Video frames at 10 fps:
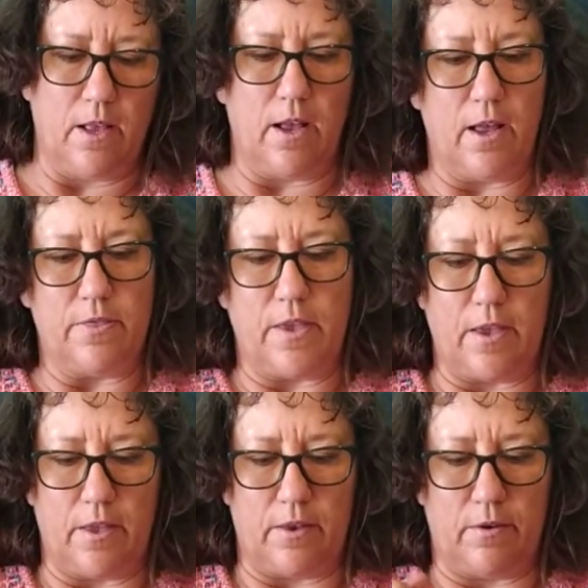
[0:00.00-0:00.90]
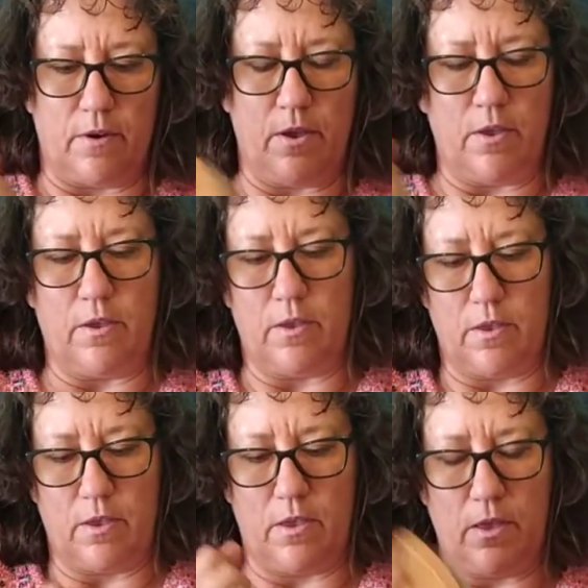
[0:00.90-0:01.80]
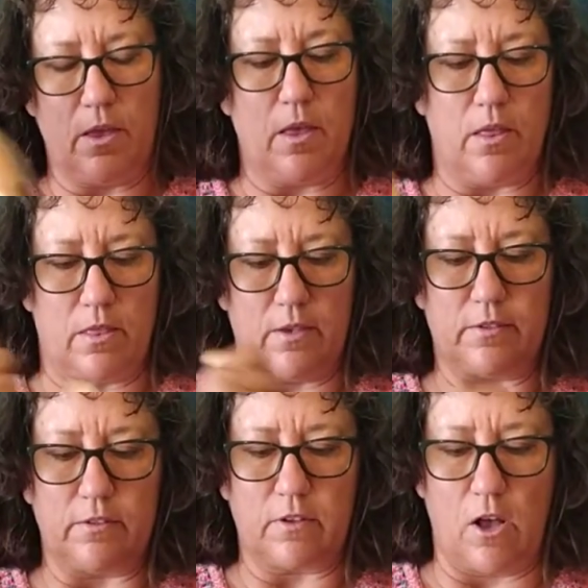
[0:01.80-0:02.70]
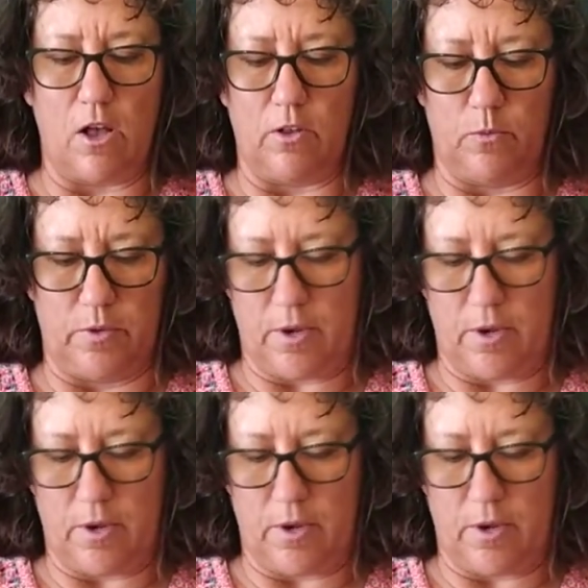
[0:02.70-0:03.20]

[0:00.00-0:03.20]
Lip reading: And then this is called, when